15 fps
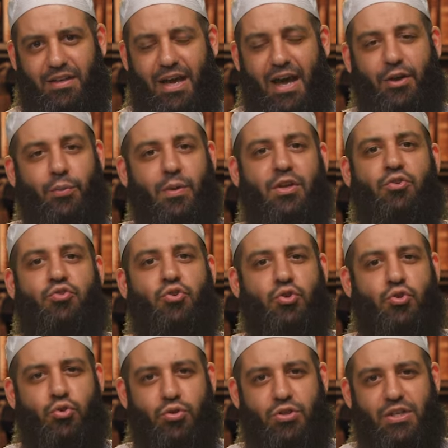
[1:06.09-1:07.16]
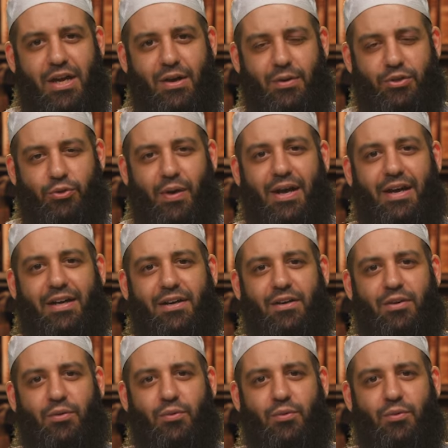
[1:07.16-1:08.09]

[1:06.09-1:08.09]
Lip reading: How do we introduce our dua